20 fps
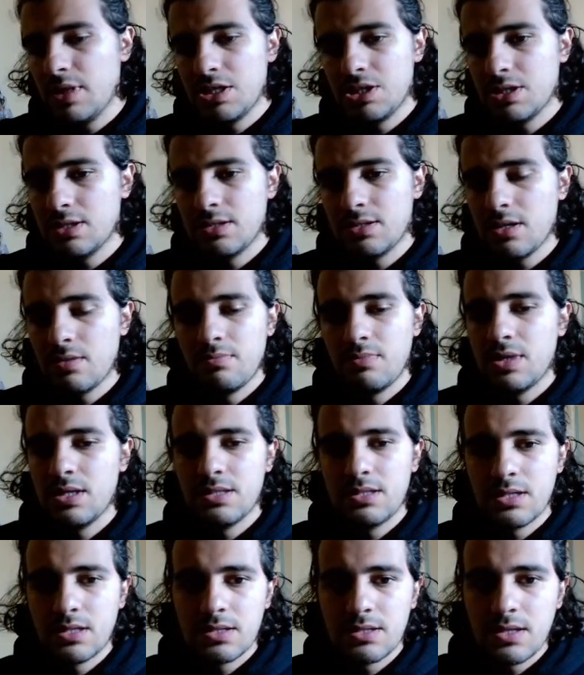some
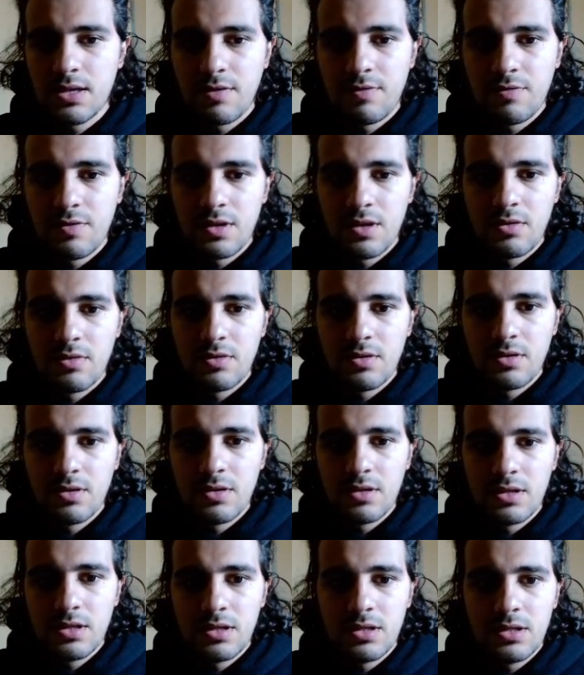basic stuff here.
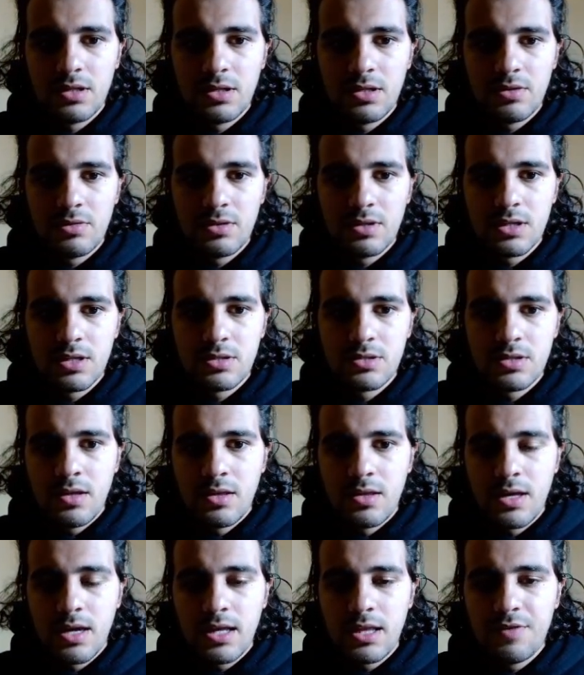Here there's the
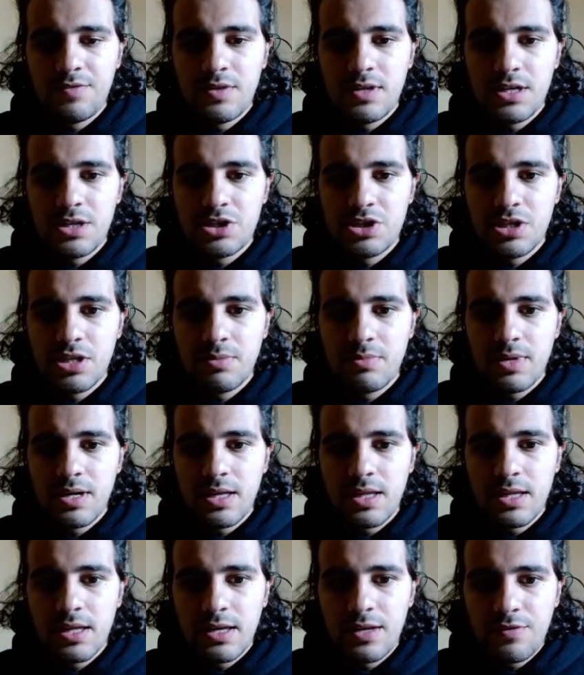head of the
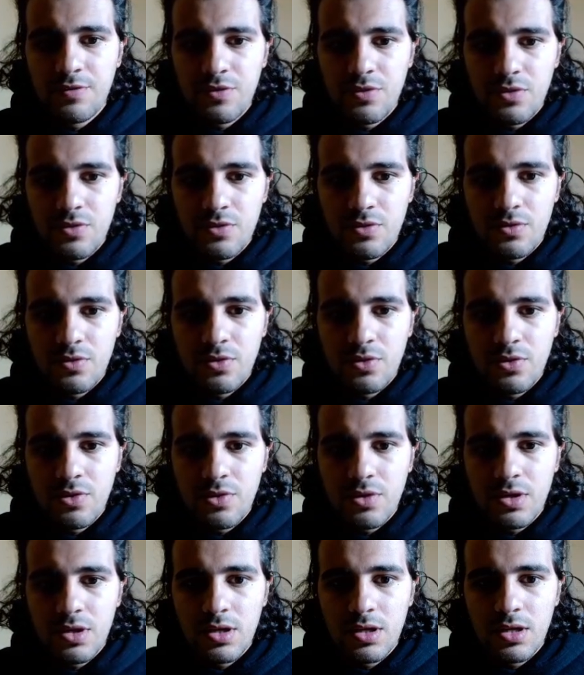HTML. If you
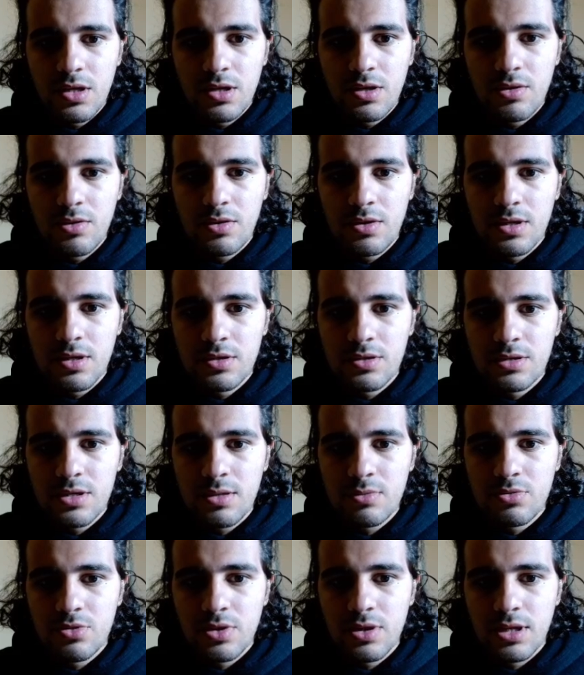look here, there's
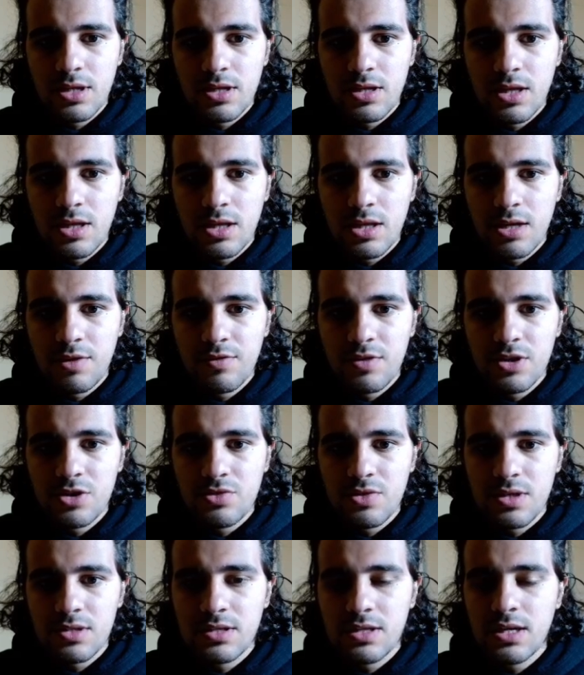absolutely nothing of
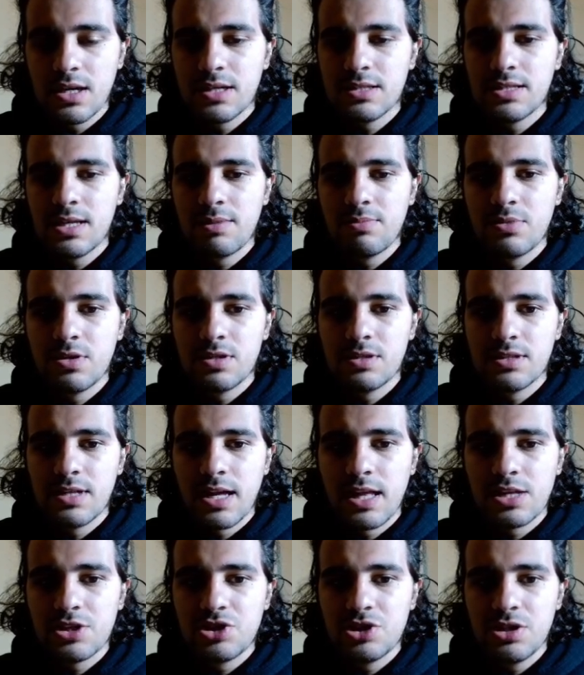interest except the
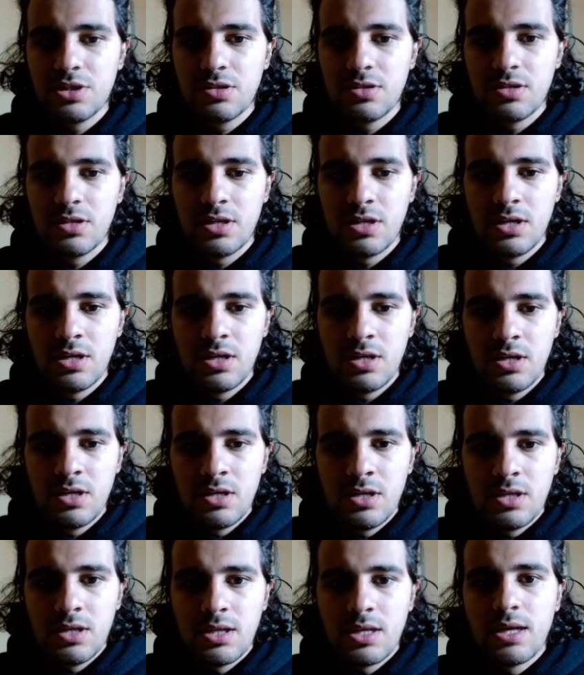style sheet
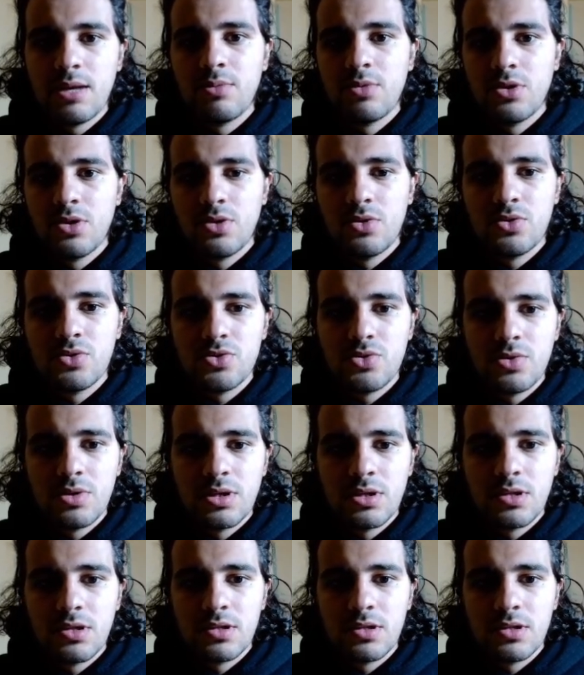that I'm gonna go through it in a